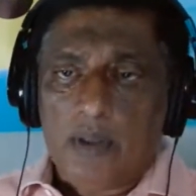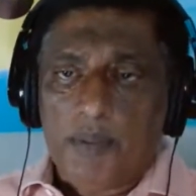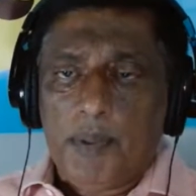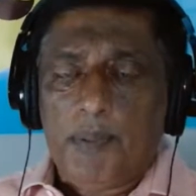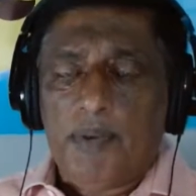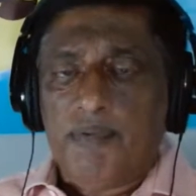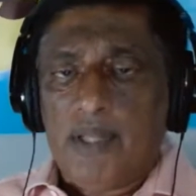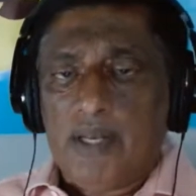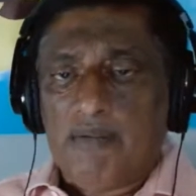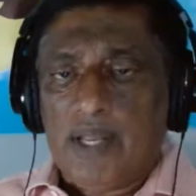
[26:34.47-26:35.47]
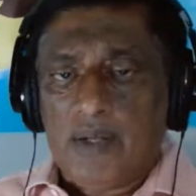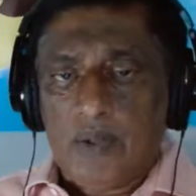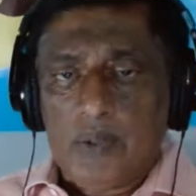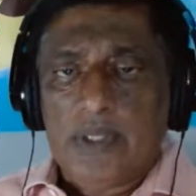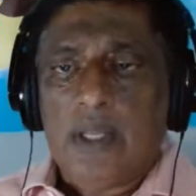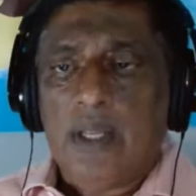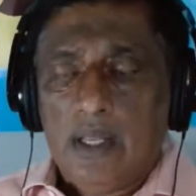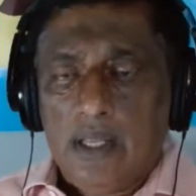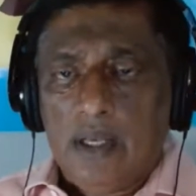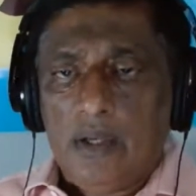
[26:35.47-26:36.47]
Do people feel valued
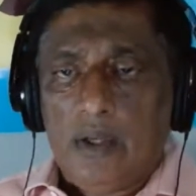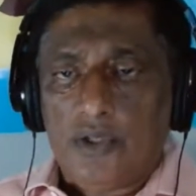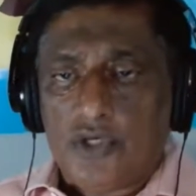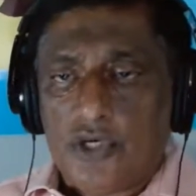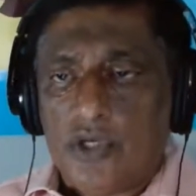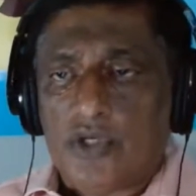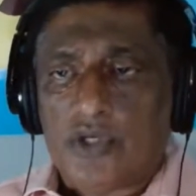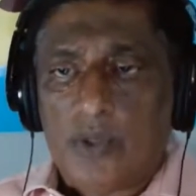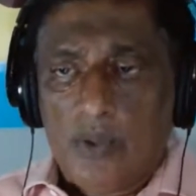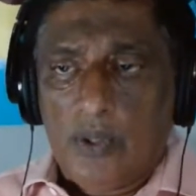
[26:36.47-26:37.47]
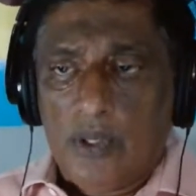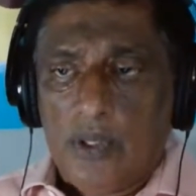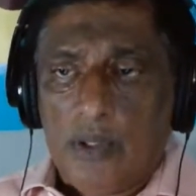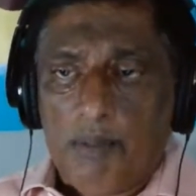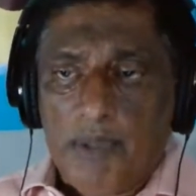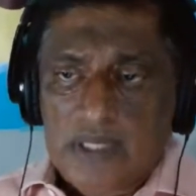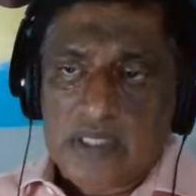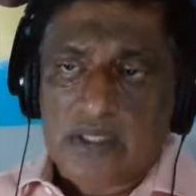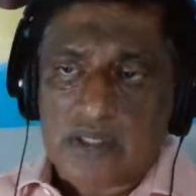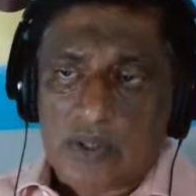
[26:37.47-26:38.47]
in your church or in your
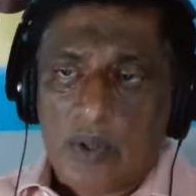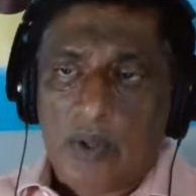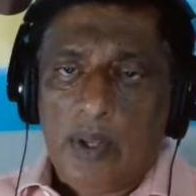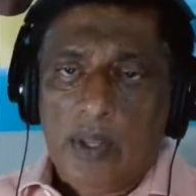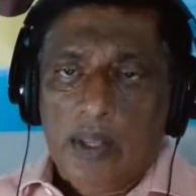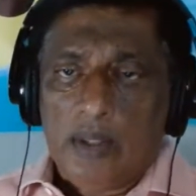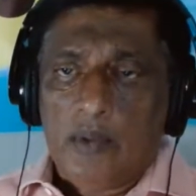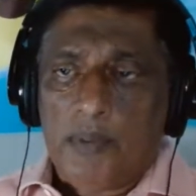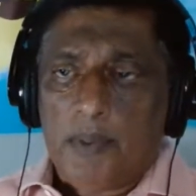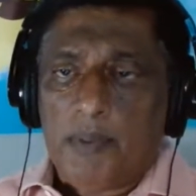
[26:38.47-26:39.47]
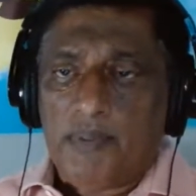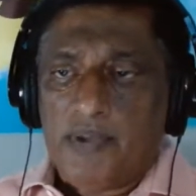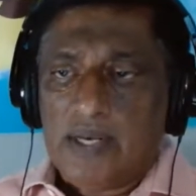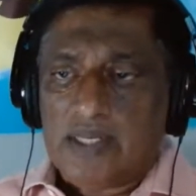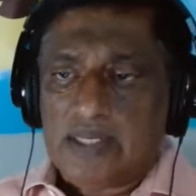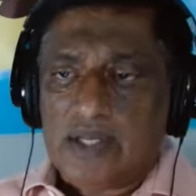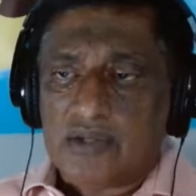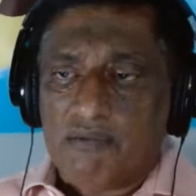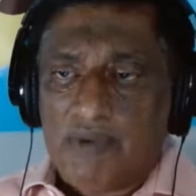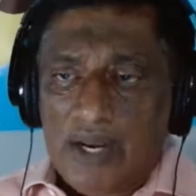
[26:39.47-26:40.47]
business? Or do people feel a sense
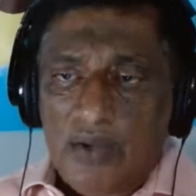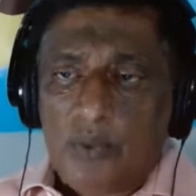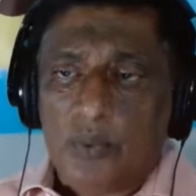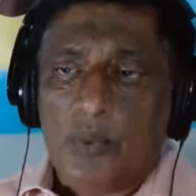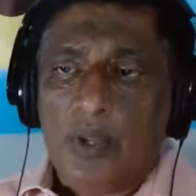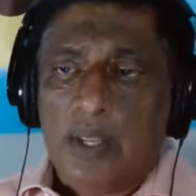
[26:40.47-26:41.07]
of value